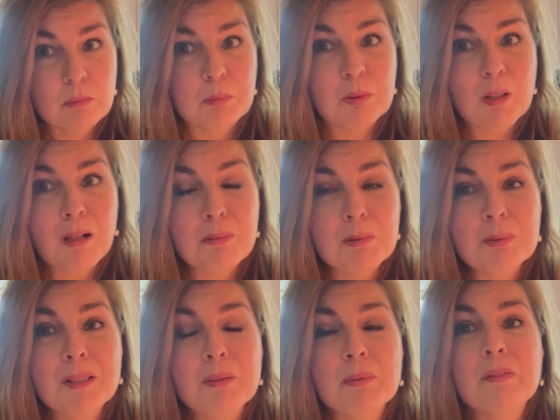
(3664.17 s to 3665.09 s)
would
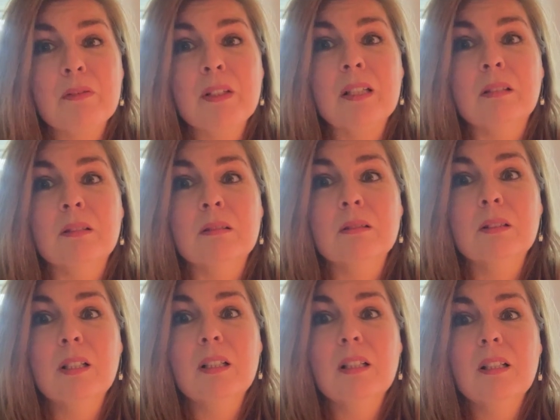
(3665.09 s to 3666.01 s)
probably reveal
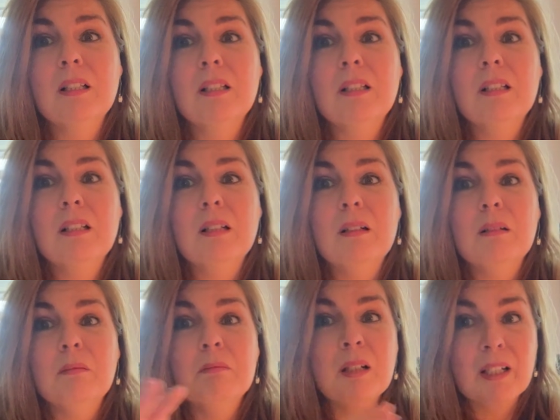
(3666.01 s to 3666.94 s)

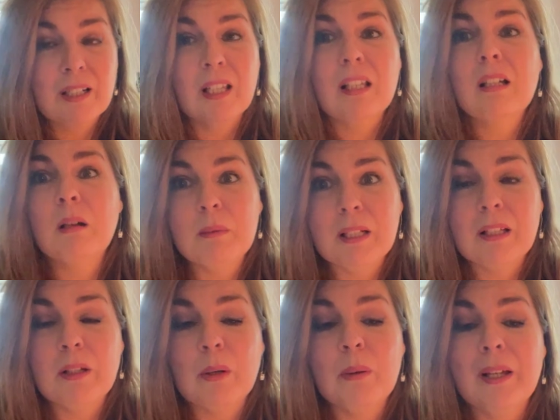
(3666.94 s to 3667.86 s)
money coming
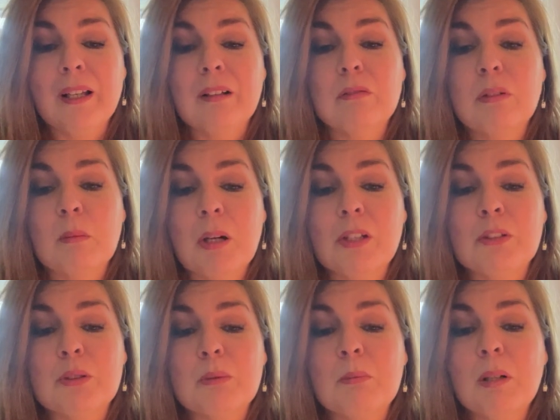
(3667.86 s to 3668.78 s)
and going from
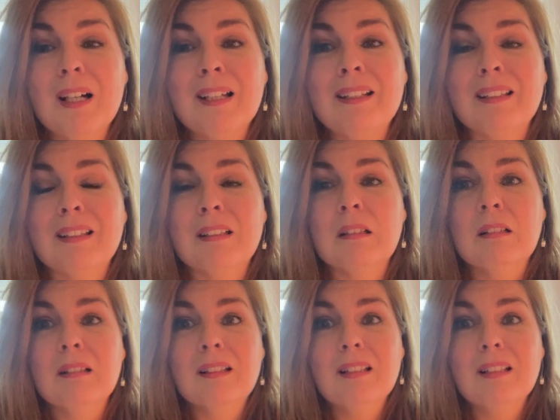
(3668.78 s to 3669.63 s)
Hunter Biden